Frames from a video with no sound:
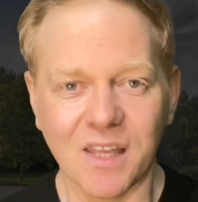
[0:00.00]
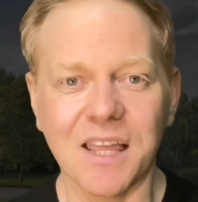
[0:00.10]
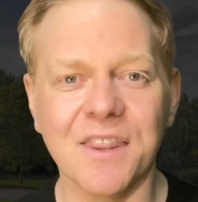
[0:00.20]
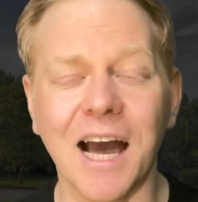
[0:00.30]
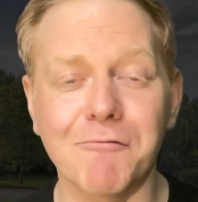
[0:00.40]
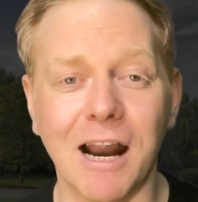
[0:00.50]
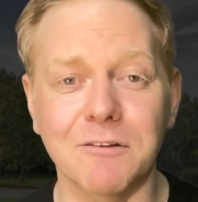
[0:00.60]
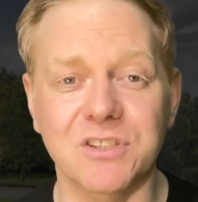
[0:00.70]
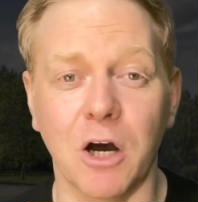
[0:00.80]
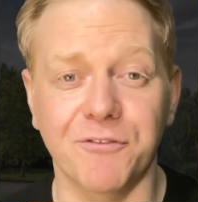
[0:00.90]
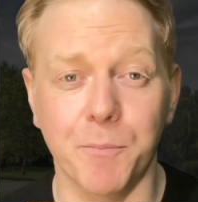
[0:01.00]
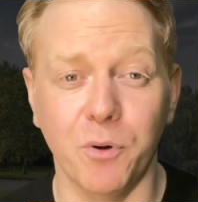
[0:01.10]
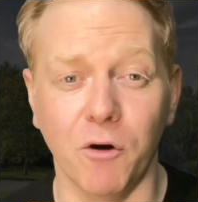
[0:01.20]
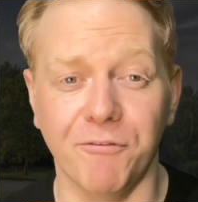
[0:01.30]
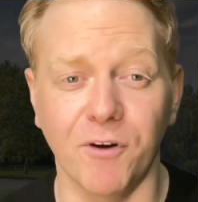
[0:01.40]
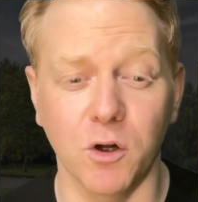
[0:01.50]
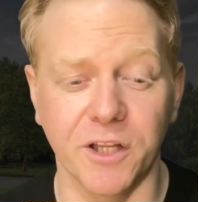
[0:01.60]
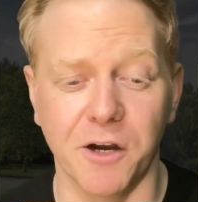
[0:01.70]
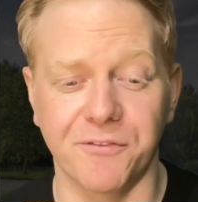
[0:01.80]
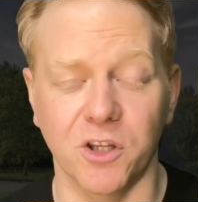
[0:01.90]
That rounds off the
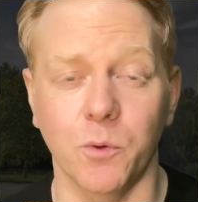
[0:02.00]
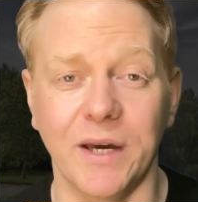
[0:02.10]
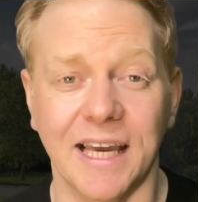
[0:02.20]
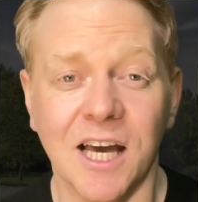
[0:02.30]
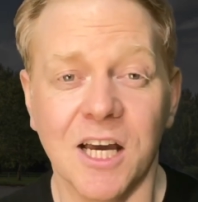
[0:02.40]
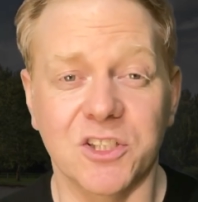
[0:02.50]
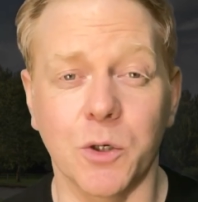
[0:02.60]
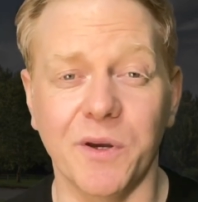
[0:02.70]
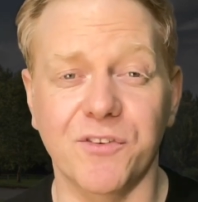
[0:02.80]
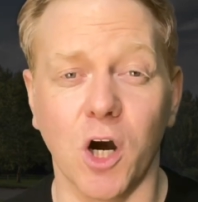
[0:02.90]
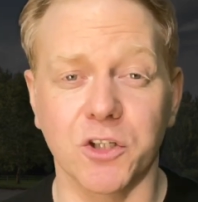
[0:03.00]
portfolio for the week. So we've got